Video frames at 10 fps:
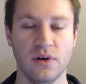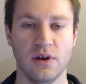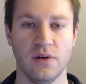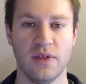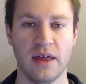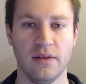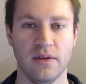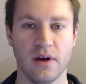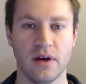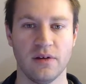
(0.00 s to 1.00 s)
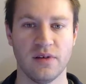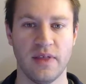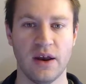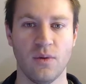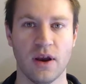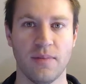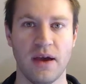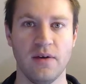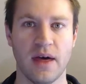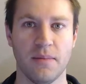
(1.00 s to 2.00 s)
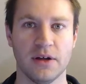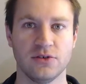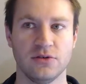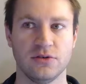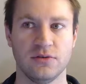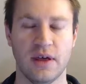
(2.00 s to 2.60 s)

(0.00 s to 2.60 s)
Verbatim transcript: You know, they they're gonna say they don't want to pay you that much.